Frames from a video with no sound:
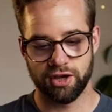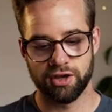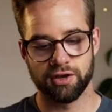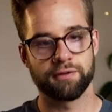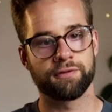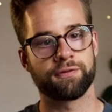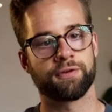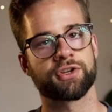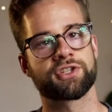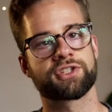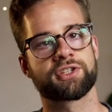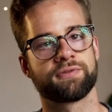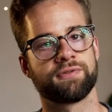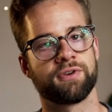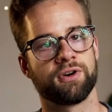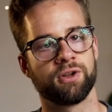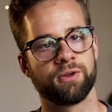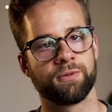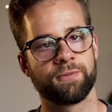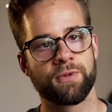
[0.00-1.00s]
First of
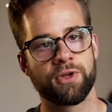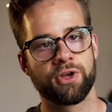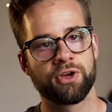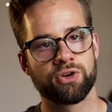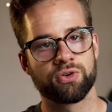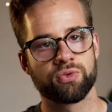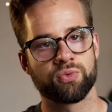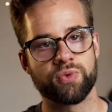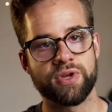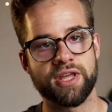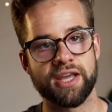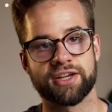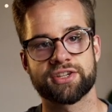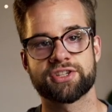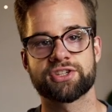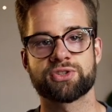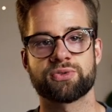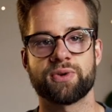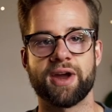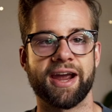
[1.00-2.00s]
all, we
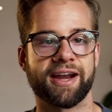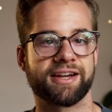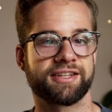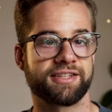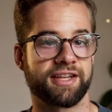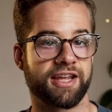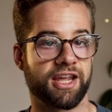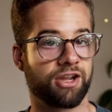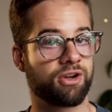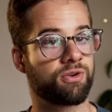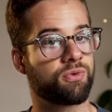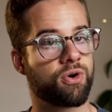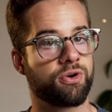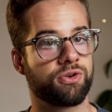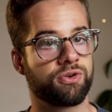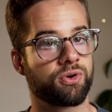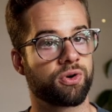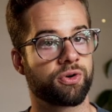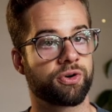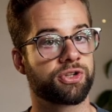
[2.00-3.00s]
extract a
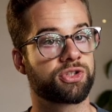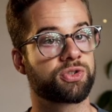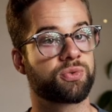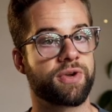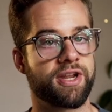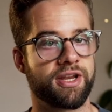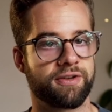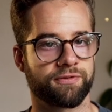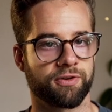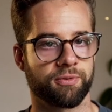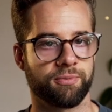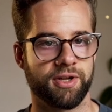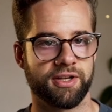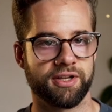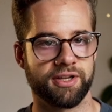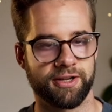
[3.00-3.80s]
quote or a tweet from it.